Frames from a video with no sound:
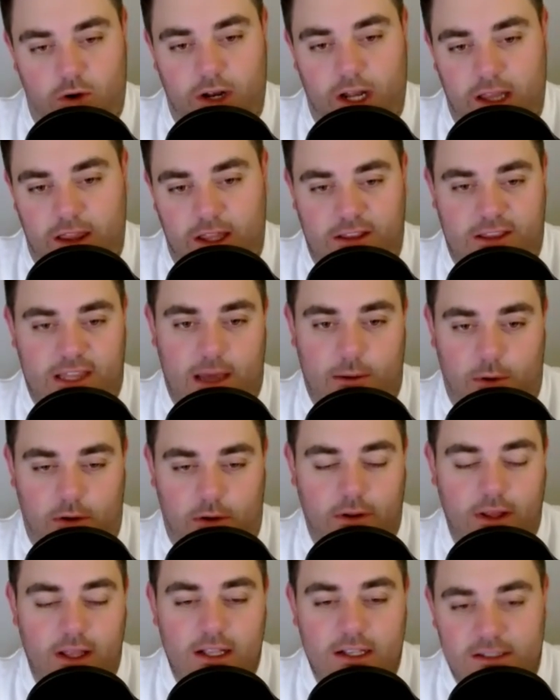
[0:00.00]
And I think that
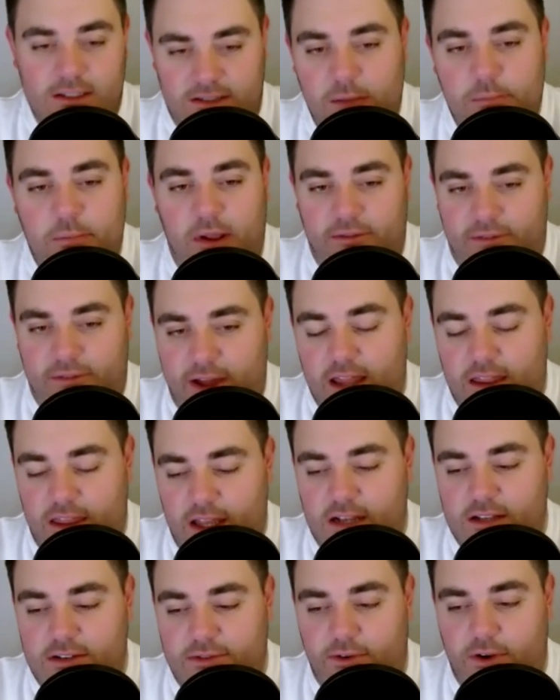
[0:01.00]
will simplify
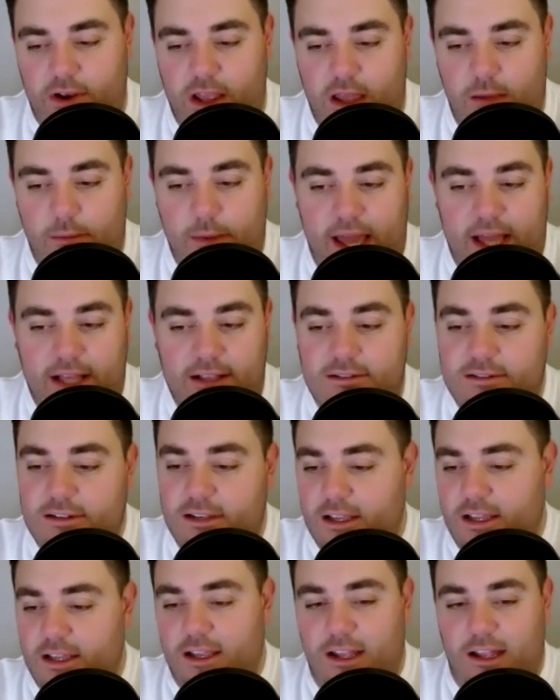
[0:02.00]
things for him as
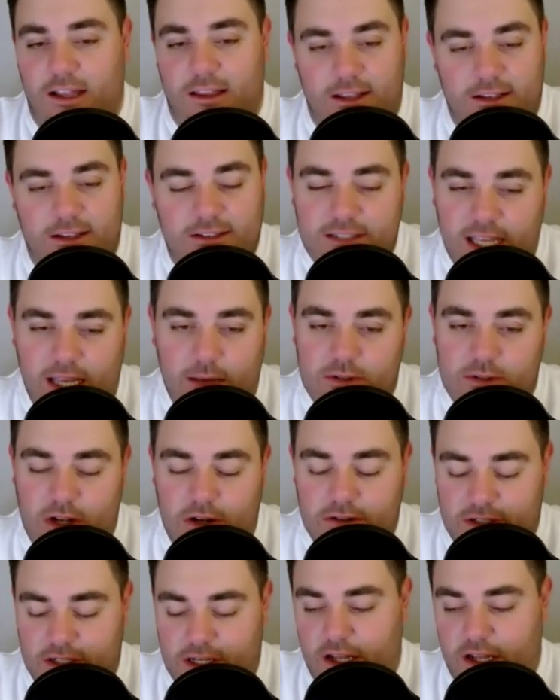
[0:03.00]
this team
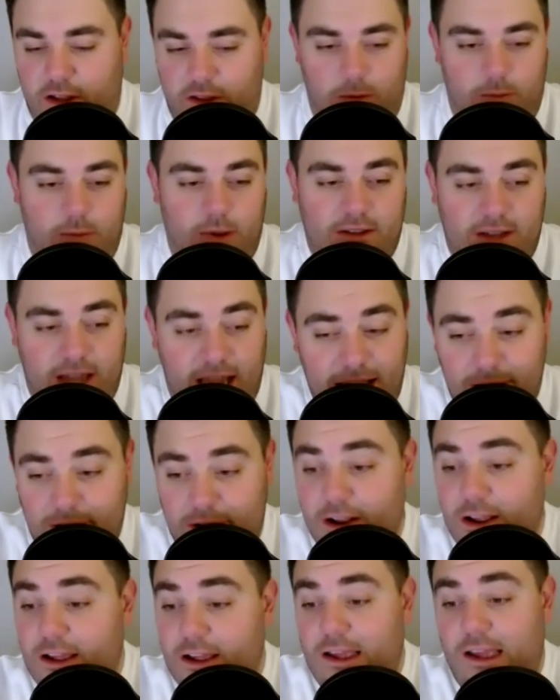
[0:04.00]
starts to get healthy. But Tyler,